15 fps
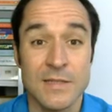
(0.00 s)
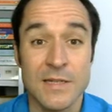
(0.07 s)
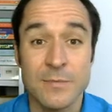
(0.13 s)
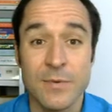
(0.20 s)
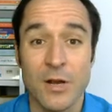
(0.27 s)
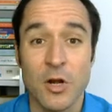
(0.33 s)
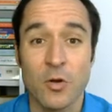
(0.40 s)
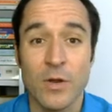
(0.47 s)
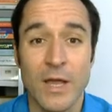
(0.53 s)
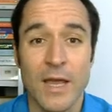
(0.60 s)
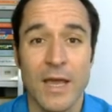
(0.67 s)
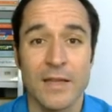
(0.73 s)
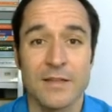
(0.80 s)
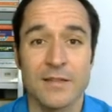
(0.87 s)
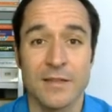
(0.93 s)
look
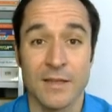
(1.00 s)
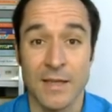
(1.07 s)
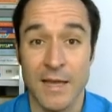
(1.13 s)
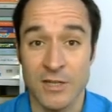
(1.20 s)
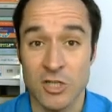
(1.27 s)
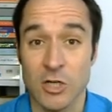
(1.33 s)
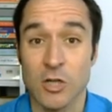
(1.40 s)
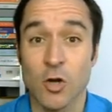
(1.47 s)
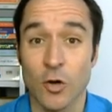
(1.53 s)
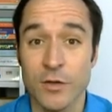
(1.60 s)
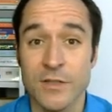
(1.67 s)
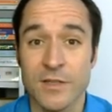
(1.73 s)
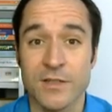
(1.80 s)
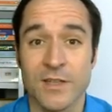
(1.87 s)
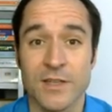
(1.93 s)
at the actual
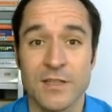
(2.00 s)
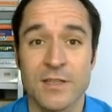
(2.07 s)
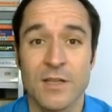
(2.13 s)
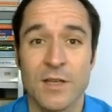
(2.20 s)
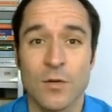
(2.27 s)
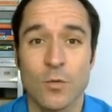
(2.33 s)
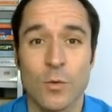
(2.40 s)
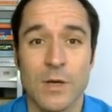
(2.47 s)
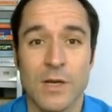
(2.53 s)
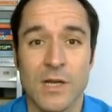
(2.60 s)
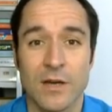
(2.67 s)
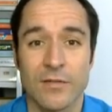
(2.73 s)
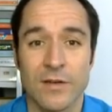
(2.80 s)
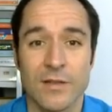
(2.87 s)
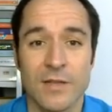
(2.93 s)
content that we'll cover
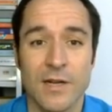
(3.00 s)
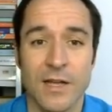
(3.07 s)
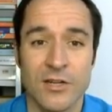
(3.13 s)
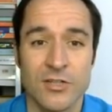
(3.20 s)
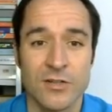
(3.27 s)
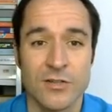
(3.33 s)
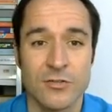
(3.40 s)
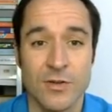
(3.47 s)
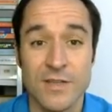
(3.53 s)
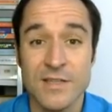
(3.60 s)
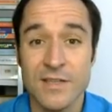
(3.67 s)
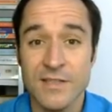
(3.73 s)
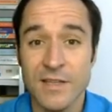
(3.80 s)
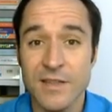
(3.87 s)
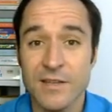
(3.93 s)
in the lecture. So as I
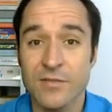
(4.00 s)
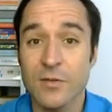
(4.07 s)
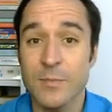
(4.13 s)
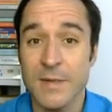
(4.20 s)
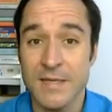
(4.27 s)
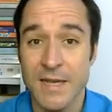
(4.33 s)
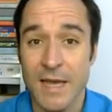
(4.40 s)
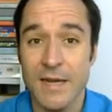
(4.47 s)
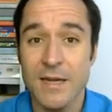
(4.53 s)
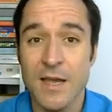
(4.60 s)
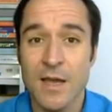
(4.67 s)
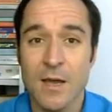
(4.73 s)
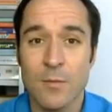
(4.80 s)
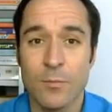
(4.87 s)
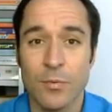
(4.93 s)
said, there will be 10
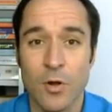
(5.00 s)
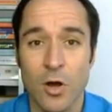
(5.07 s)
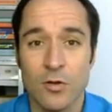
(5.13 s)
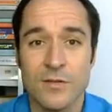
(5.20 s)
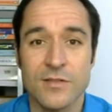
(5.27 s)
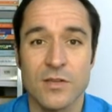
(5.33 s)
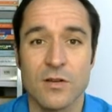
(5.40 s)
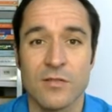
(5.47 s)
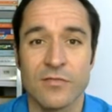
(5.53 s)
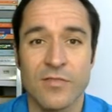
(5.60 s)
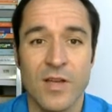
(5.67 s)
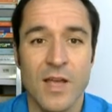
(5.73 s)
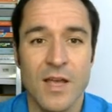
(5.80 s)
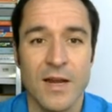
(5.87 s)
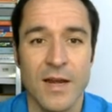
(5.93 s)
blocks of
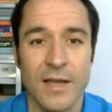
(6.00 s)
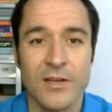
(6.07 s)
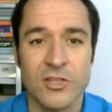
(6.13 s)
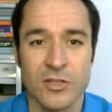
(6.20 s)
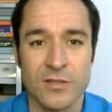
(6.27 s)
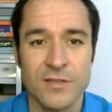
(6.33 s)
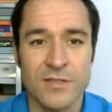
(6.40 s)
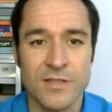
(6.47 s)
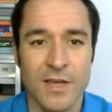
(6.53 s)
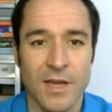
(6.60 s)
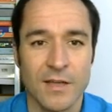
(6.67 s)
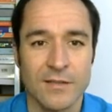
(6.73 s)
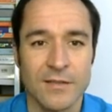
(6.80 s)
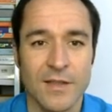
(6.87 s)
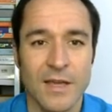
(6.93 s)
lectures
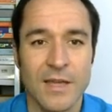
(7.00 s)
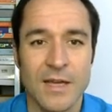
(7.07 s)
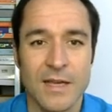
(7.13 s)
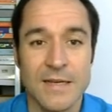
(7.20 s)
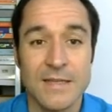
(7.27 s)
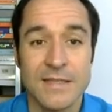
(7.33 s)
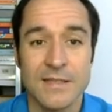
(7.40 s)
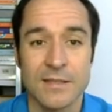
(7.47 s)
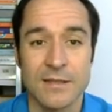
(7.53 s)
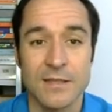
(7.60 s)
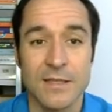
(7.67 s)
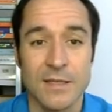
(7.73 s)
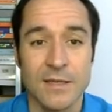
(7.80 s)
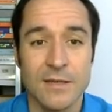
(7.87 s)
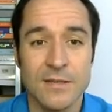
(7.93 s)
and they are listed
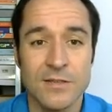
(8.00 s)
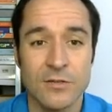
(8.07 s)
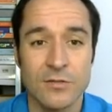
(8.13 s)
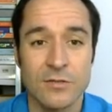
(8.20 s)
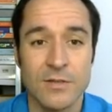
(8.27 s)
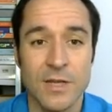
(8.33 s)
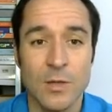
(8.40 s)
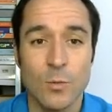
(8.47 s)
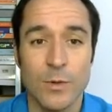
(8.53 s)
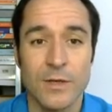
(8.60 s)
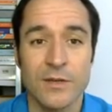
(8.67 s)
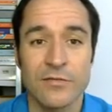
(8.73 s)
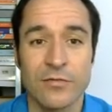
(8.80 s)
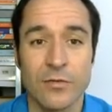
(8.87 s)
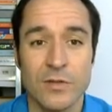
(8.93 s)
here. So today we're in the
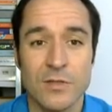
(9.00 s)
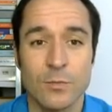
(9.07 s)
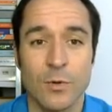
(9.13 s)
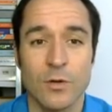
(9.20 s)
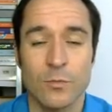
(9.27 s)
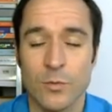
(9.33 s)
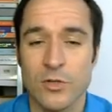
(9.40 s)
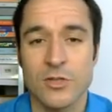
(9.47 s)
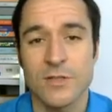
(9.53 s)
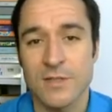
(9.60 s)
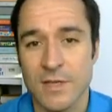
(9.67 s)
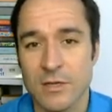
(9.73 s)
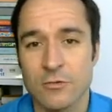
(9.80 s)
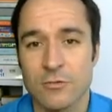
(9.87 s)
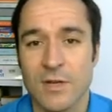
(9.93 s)
first one, which is
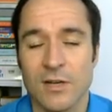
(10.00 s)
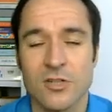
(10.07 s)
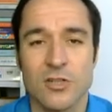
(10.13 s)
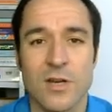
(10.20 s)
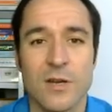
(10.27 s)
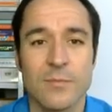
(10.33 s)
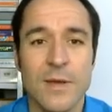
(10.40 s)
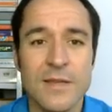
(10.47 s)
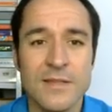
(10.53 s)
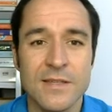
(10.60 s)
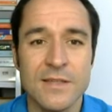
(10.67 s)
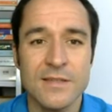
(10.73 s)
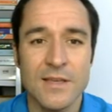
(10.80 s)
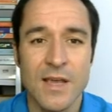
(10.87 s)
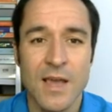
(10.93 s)
Introduction and
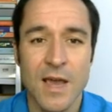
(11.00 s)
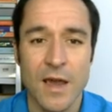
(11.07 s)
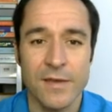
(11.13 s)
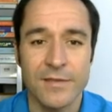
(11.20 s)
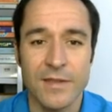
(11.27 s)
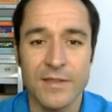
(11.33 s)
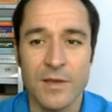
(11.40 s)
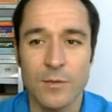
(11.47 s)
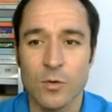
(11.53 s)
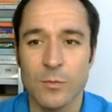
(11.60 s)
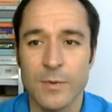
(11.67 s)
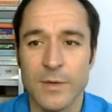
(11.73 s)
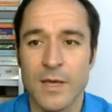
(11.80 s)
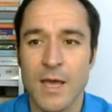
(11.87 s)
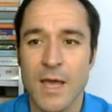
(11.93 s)
Basics, and then there will
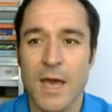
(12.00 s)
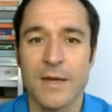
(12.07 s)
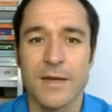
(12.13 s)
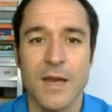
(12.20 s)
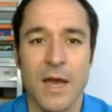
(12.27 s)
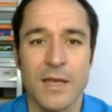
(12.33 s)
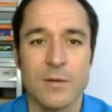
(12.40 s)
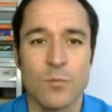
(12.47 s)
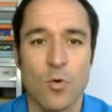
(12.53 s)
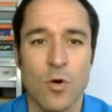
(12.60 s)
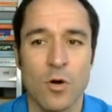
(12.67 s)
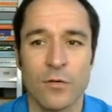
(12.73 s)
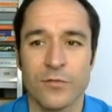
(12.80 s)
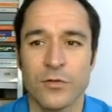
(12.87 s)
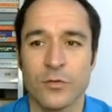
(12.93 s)
be nine more
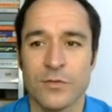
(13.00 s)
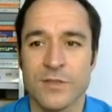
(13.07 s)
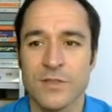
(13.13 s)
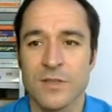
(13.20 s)
of those.